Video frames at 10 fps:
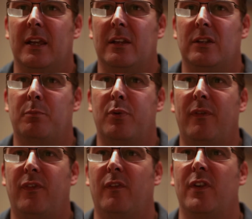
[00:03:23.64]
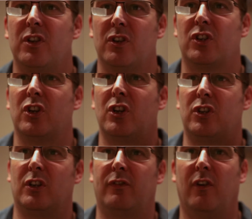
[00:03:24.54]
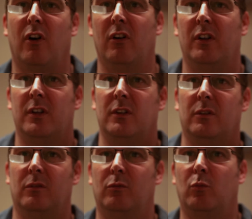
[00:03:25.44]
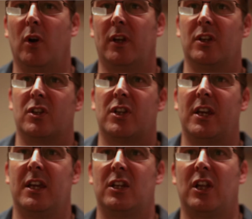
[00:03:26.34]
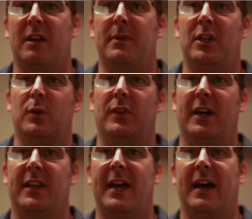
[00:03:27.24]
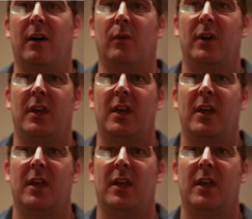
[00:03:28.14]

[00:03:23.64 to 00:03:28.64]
your peripheral vision searches for what it can see. It's like me doing that now.